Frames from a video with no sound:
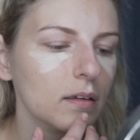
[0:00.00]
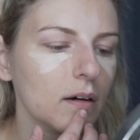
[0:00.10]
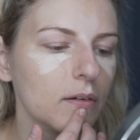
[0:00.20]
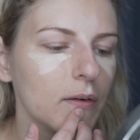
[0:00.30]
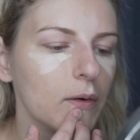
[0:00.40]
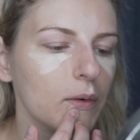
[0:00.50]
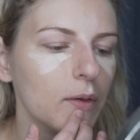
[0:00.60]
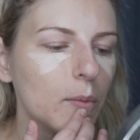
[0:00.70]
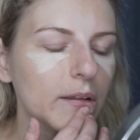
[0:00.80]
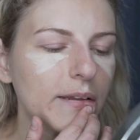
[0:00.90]
Oh no,
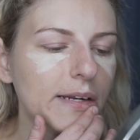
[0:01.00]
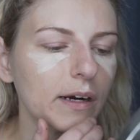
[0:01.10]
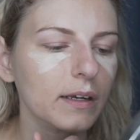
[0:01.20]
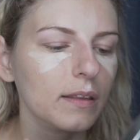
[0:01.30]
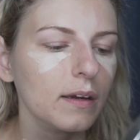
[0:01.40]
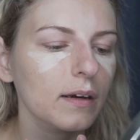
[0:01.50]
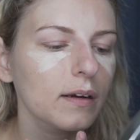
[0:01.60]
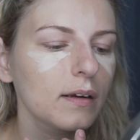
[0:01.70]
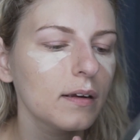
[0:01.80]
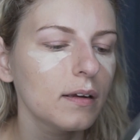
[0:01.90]
you want the dark
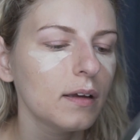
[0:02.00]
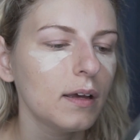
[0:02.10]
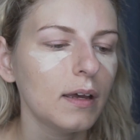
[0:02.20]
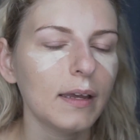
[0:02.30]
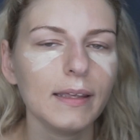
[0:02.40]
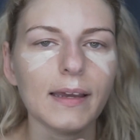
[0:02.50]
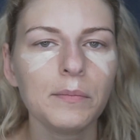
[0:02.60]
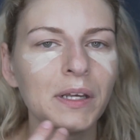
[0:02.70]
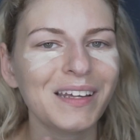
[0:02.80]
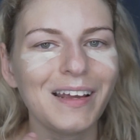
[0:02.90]
there. Yeah,
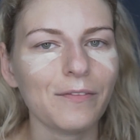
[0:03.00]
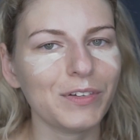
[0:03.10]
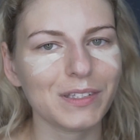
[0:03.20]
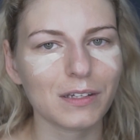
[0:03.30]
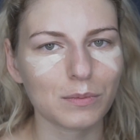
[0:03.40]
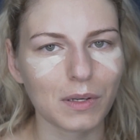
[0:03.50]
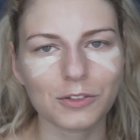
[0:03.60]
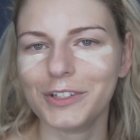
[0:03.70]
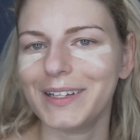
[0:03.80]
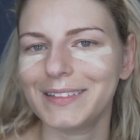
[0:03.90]
I'm not gonna emphasize my
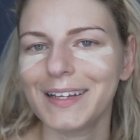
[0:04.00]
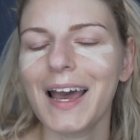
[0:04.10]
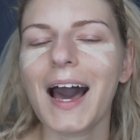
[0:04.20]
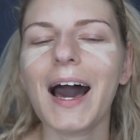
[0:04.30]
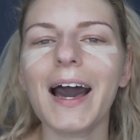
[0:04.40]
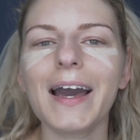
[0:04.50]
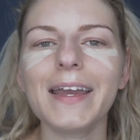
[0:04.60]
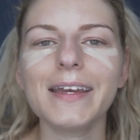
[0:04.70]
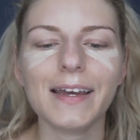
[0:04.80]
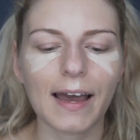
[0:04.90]
chin.
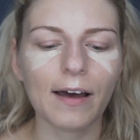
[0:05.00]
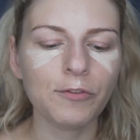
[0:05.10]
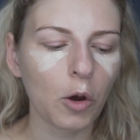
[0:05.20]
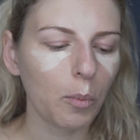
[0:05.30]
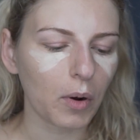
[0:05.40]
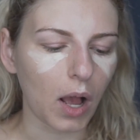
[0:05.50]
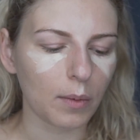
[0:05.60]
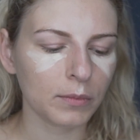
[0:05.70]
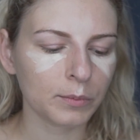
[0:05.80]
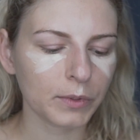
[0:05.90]
I have no
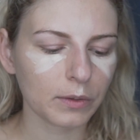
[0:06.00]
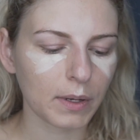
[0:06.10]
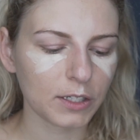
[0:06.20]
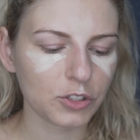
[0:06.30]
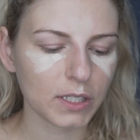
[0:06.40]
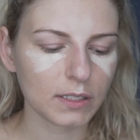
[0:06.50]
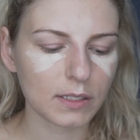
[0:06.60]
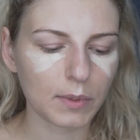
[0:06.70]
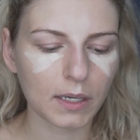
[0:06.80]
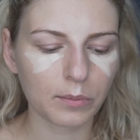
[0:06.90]
problem with my chin,
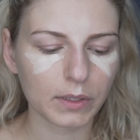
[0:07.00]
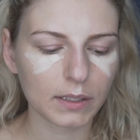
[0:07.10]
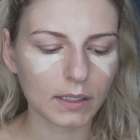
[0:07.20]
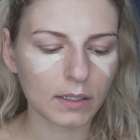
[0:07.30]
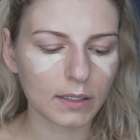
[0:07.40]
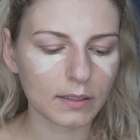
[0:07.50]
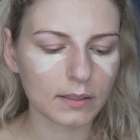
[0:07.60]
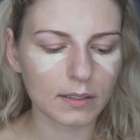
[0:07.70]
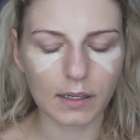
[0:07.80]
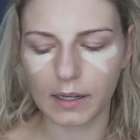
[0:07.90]
to be completely honest.